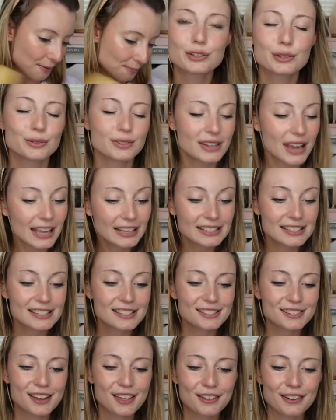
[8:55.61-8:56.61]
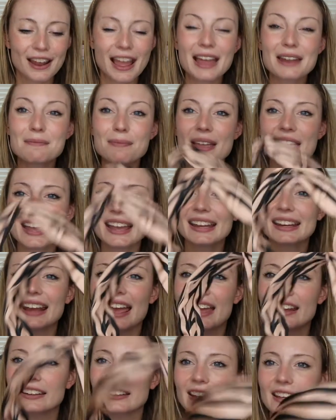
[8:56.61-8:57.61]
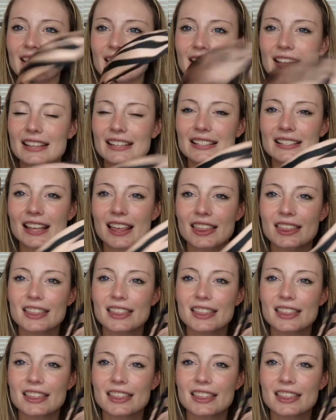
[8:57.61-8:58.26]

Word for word: So next is another headband and it is